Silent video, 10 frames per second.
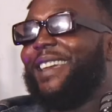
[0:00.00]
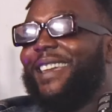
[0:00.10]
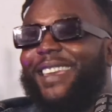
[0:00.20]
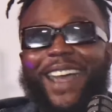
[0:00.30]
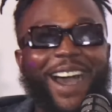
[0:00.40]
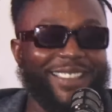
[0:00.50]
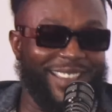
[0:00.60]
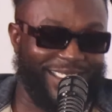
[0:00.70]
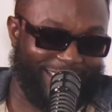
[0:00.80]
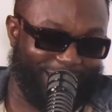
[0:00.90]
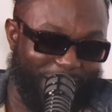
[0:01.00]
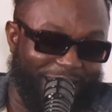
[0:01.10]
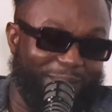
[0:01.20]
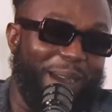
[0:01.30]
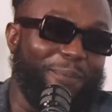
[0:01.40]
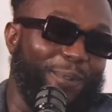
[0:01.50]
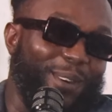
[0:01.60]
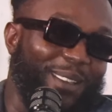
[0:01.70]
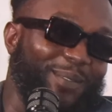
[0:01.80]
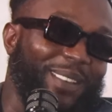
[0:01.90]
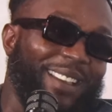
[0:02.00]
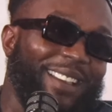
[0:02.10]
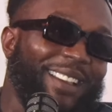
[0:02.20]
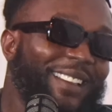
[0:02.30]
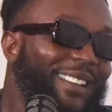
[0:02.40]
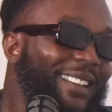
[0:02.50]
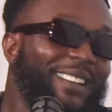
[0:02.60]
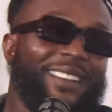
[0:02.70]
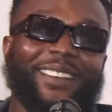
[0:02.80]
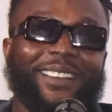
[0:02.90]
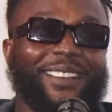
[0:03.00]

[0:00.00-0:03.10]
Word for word: on, bro. Y'all like, niggas is making my, my point. point. Is, no, my point is Lil